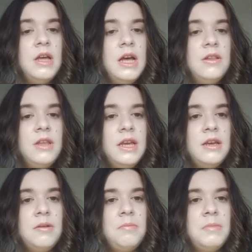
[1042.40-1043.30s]
And
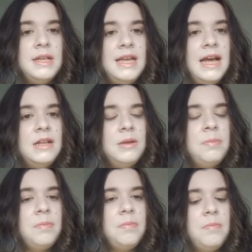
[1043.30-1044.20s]
like my
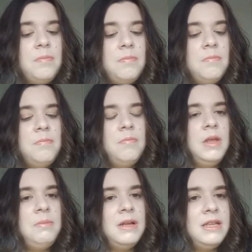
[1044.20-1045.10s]

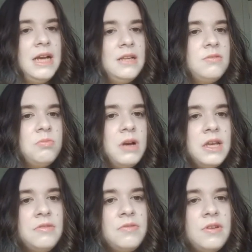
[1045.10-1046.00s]
dad's
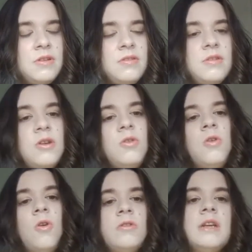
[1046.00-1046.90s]
wife still
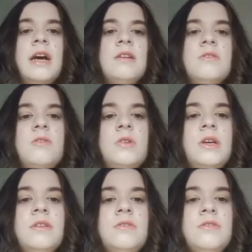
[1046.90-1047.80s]
contacts her,
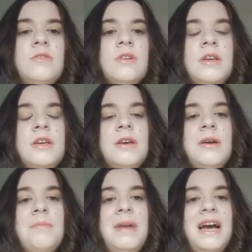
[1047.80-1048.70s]
and
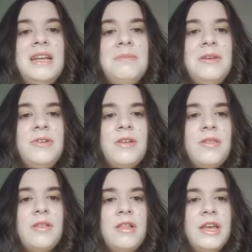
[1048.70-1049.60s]
my Auntie Mary
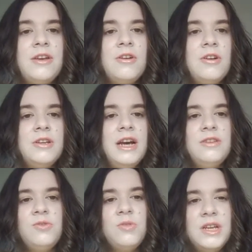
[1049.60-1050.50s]
doesn't like her and I
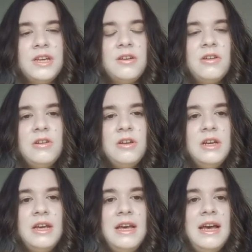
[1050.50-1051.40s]
don't like her,
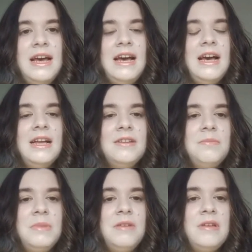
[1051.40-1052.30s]

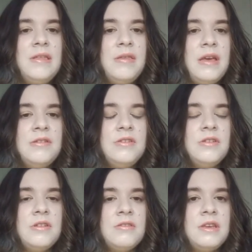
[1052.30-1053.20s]
and Mary says
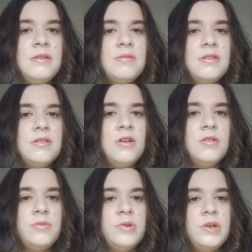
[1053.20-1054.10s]
she just keeps in
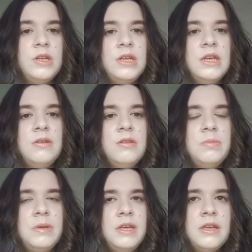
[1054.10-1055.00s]
touch with her to keep the
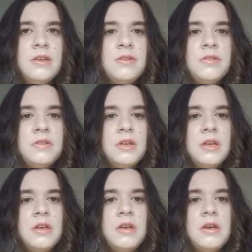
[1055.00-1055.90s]
peace,
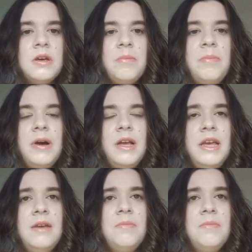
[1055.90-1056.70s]
but